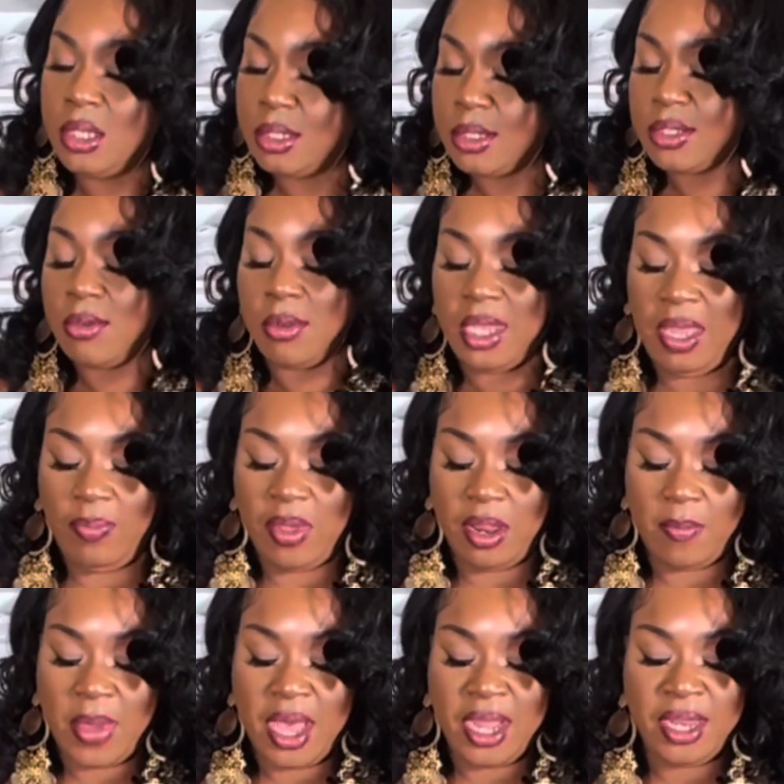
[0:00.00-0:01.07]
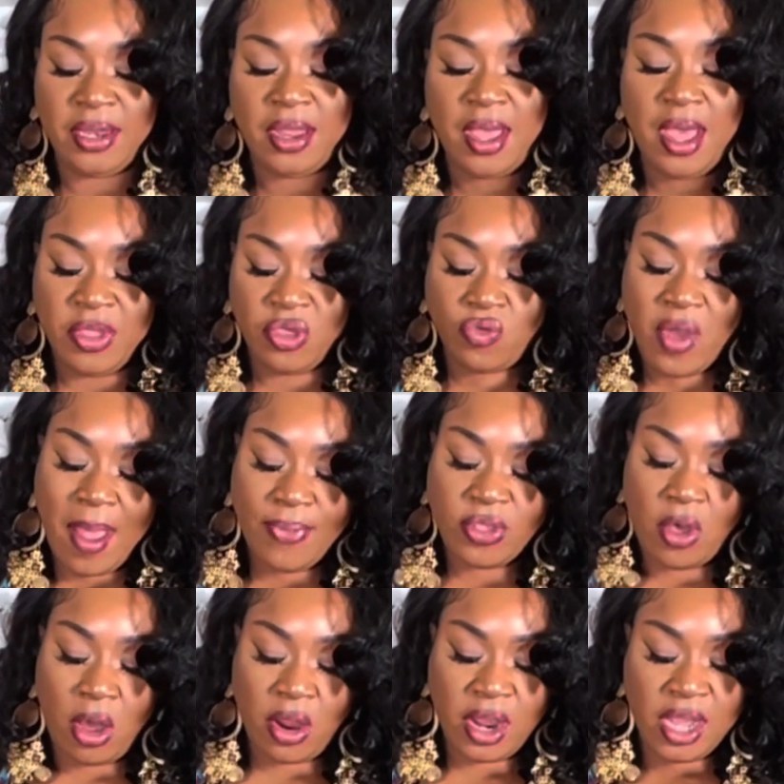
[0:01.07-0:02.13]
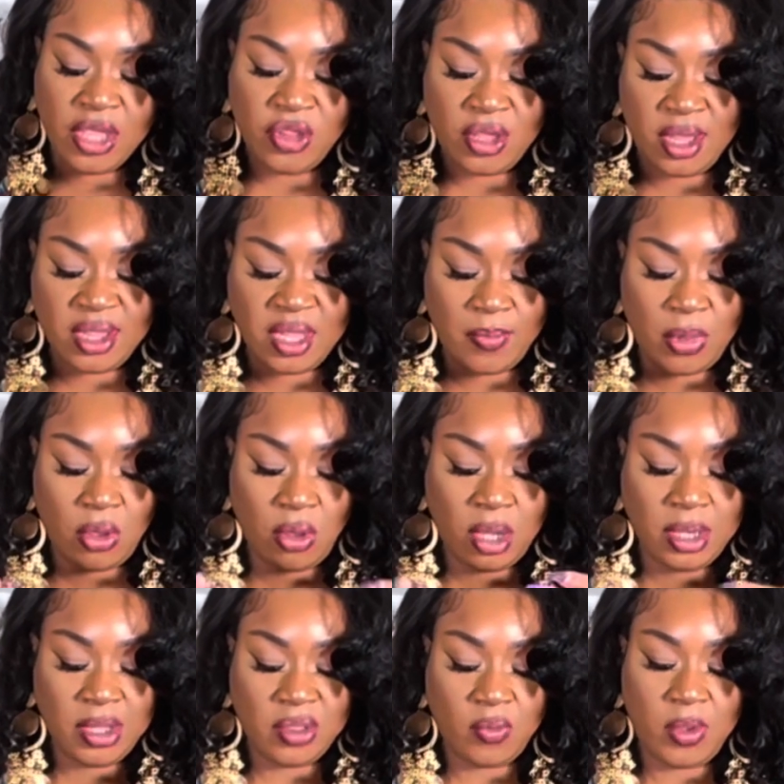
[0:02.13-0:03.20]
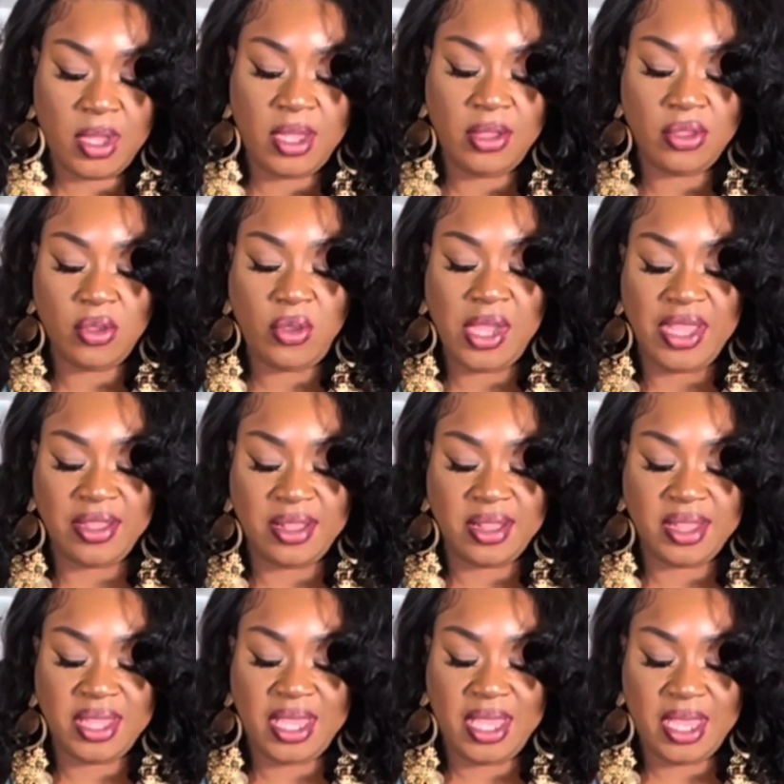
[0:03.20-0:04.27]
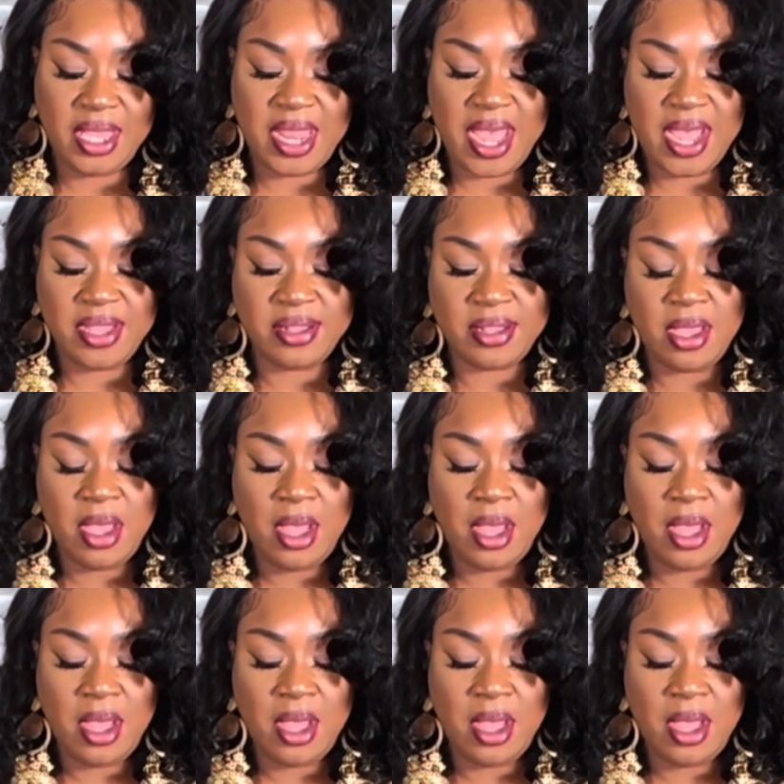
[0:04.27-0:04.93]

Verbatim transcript: So keep that in mind. The straps are adjustable on this one. So you guys can see it has